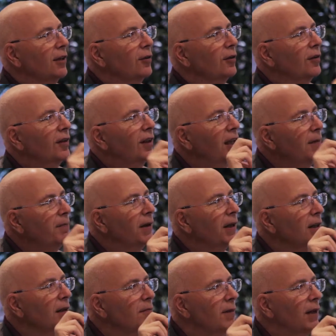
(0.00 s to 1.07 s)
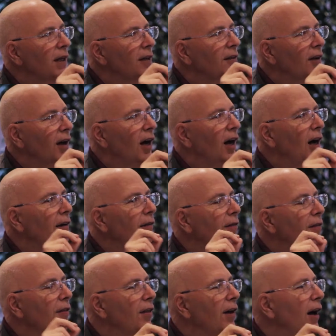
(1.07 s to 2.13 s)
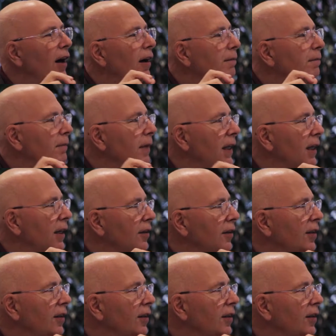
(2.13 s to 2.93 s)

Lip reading: So it's keeping the minutes of the meetings.